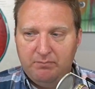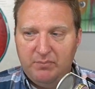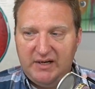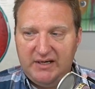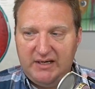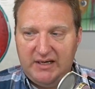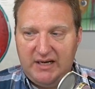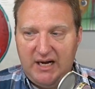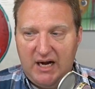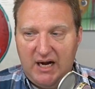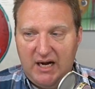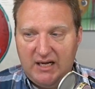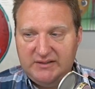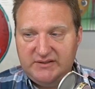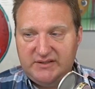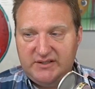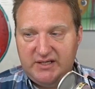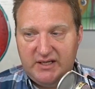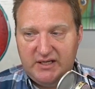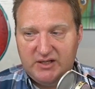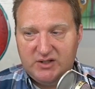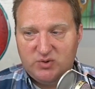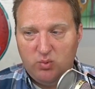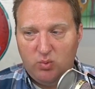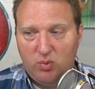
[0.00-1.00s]
but
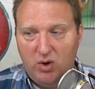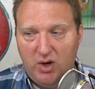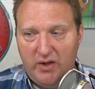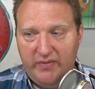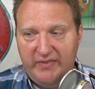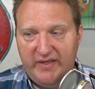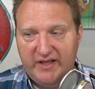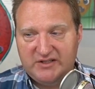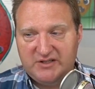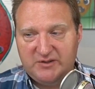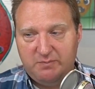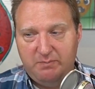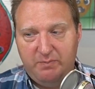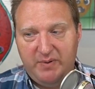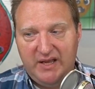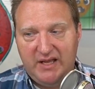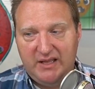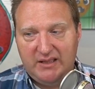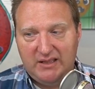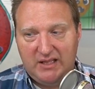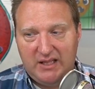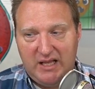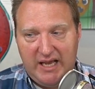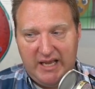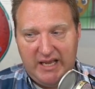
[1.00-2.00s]
content is one that's
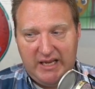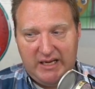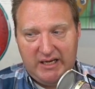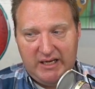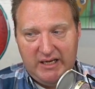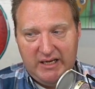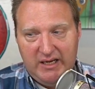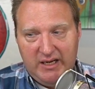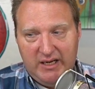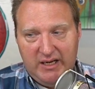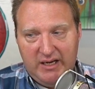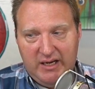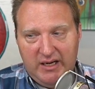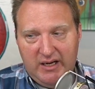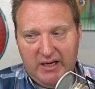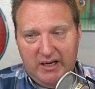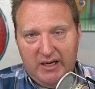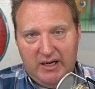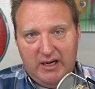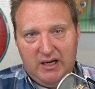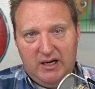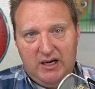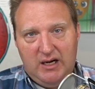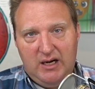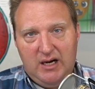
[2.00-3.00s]
been like
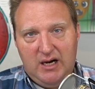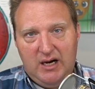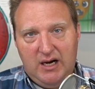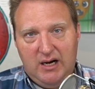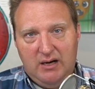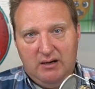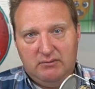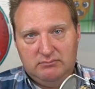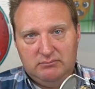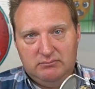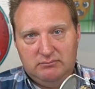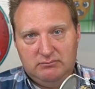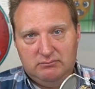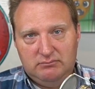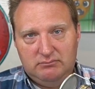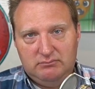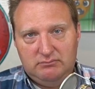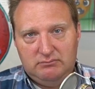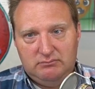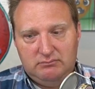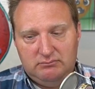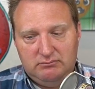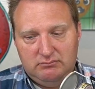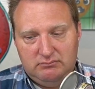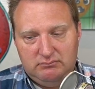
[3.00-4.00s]
um
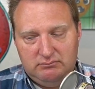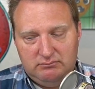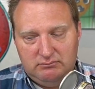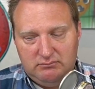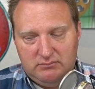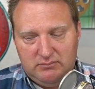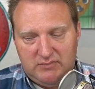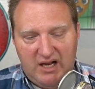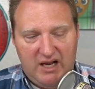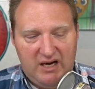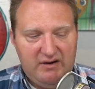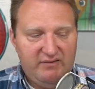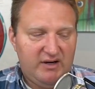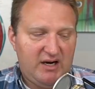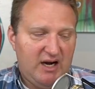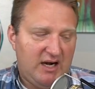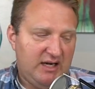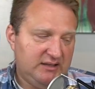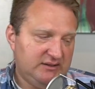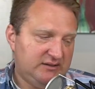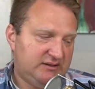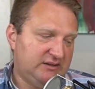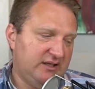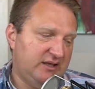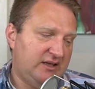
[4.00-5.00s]
kind of a
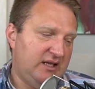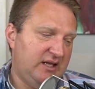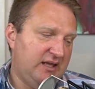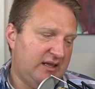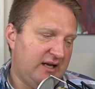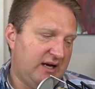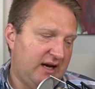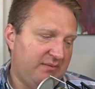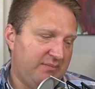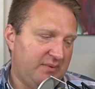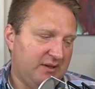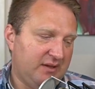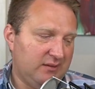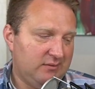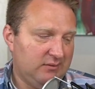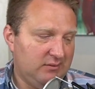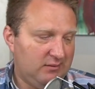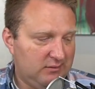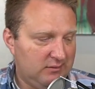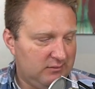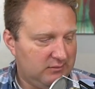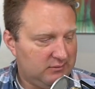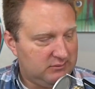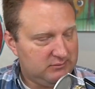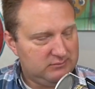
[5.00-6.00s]
constant thing that I've been like,
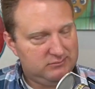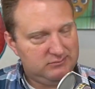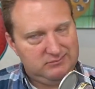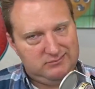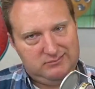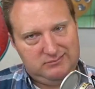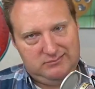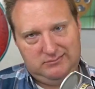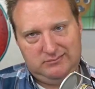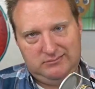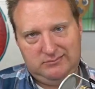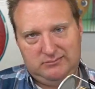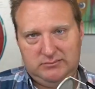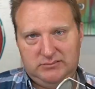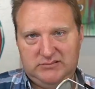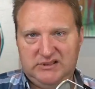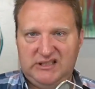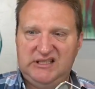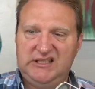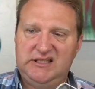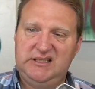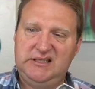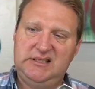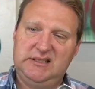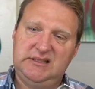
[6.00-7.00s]
oh, mm,
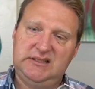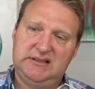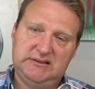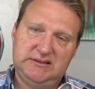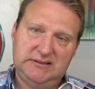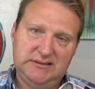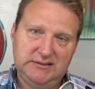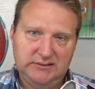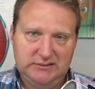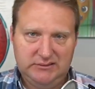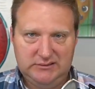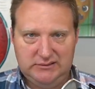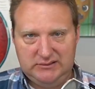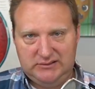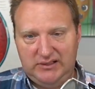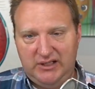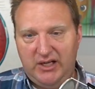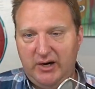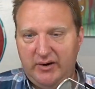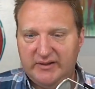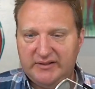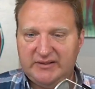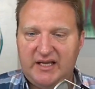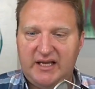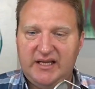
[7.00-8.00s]
uh, uh,
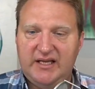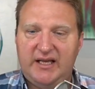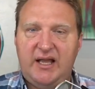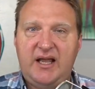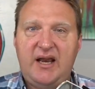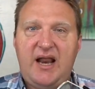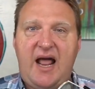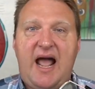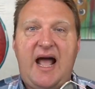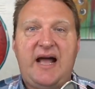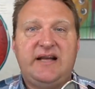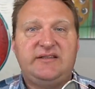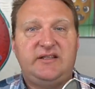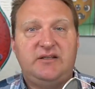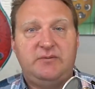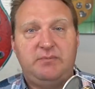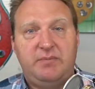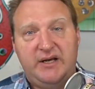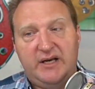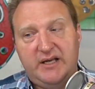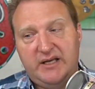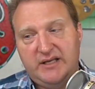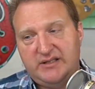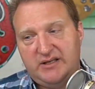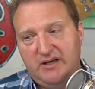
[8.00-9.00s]
you know, it, it,
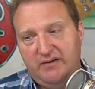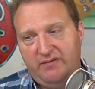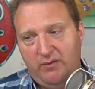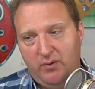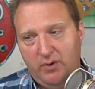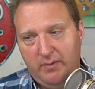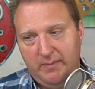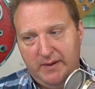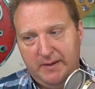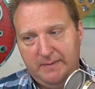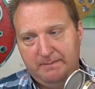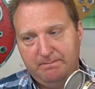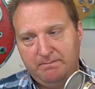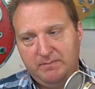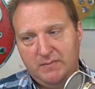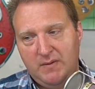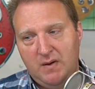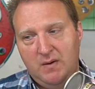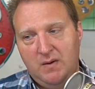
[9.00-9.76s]
hasn't been easy for me.